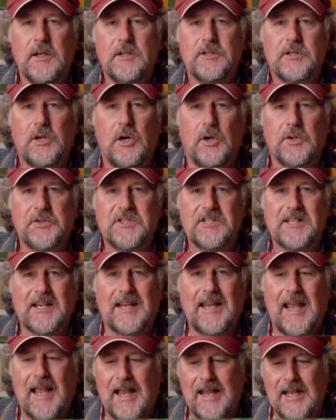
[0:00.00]
It's called
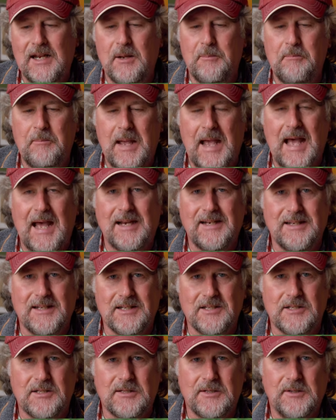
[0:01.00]
Cicada
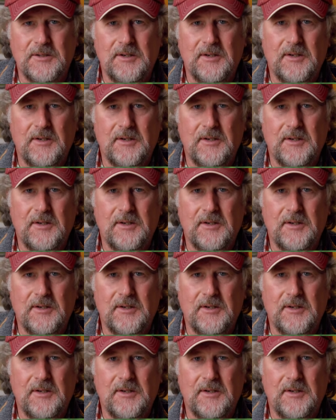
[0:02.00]
Madness.